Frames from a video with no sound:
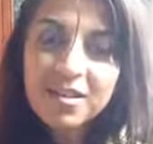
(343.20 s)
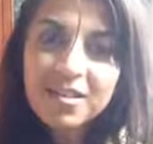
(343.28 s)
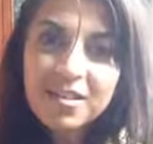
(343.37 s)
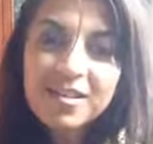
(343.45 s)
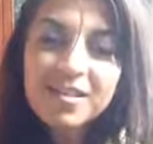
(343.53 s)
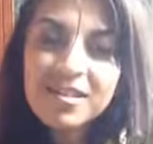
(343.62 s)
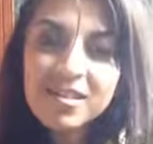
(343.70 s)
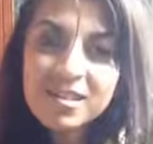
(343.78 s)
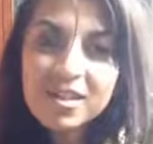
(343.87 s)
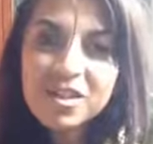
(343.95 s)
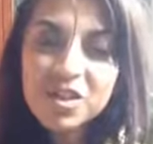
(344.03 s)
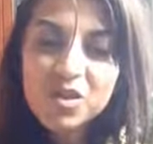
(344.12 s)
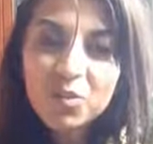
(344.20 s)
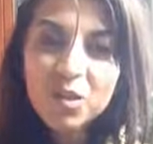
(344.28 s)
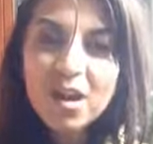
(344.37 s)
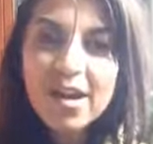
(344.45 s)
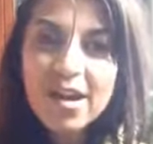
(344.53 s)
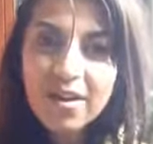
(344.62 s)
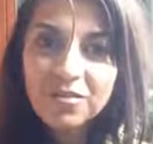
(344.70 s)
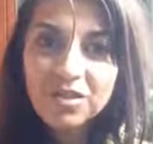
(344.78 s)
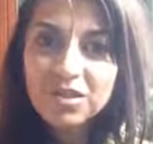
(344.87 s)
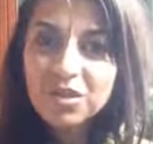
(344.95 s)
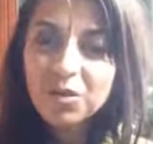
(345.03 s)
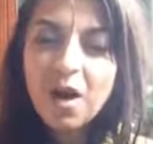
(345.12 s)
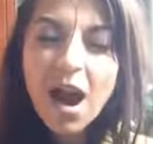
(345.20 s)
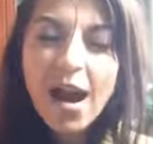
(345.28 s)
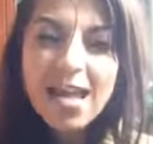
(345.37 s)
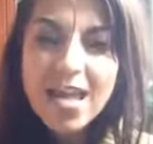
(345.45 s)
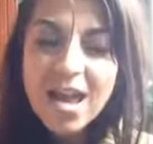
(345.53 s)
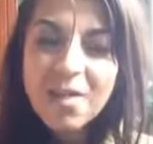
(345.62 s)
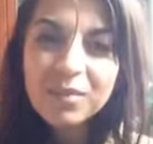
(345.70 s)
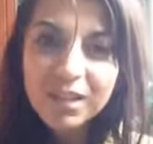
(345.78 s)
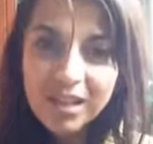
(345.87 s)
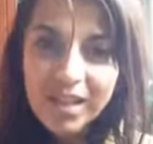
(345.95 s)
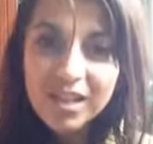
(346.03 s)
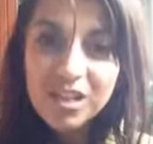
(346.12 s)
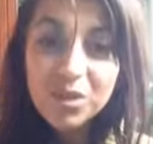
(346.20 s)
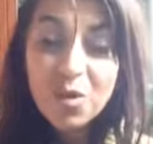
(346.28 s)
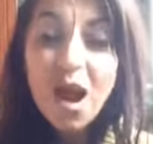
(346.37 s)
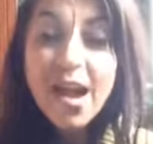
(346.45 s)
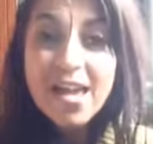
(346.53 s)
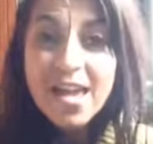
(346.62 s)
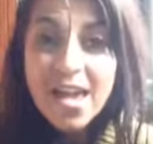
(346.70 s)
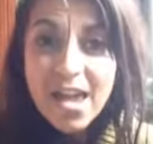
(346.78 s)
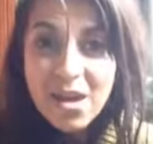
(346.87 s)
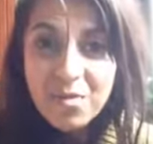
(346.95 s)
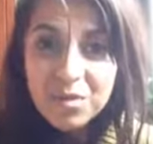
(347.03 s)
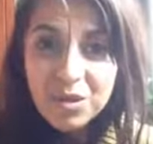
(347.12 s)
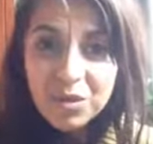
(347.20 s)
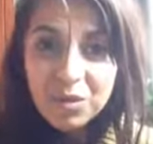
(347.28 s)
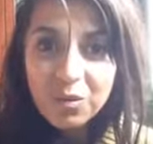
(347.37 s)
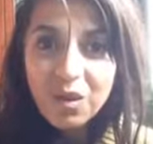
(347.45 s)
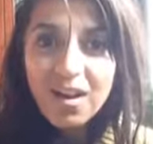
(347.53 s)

This is this is what I have to do. I am like you. I am you.